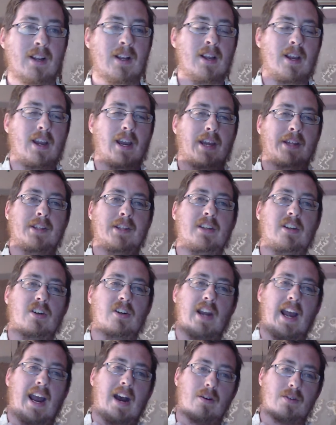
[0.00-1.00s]
And then
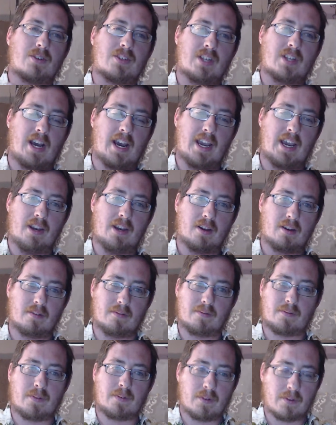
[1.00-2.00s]
you're outside
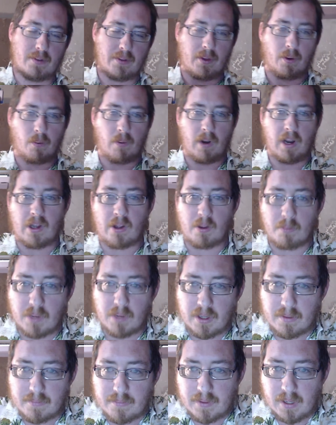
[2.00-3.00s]
of the realm
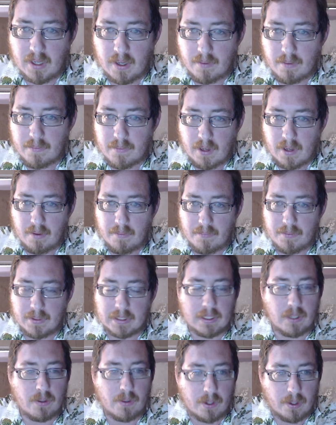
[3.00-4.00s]
of the
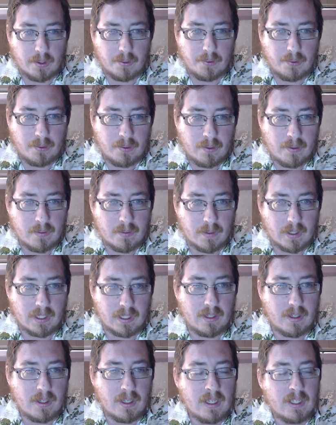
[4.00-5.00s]
logos, right?
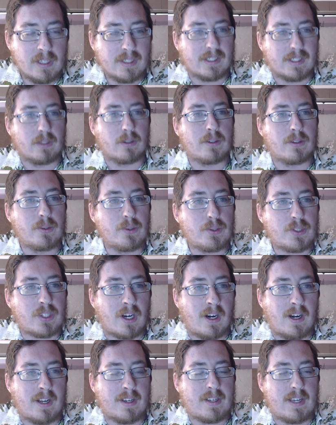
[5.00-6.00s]
You lose
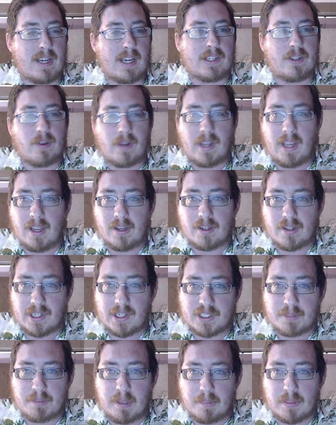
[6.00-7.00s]
contact. You can't talk
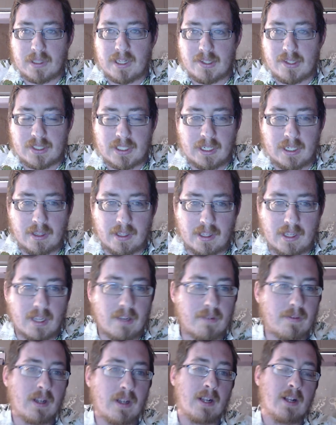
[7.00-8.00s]
to people outside of the cave.
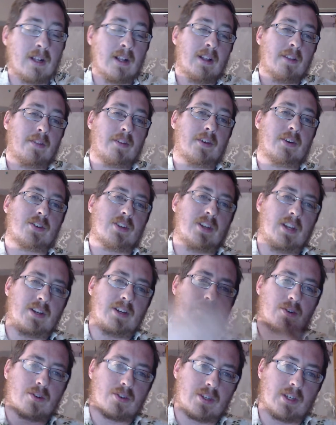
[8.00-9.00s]
There's an
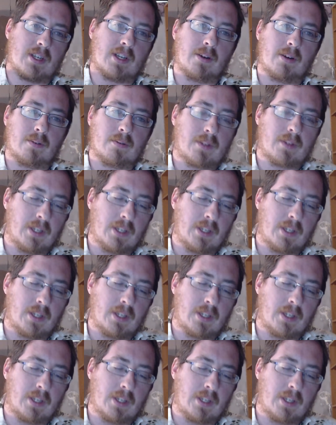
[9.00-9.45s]
interesting,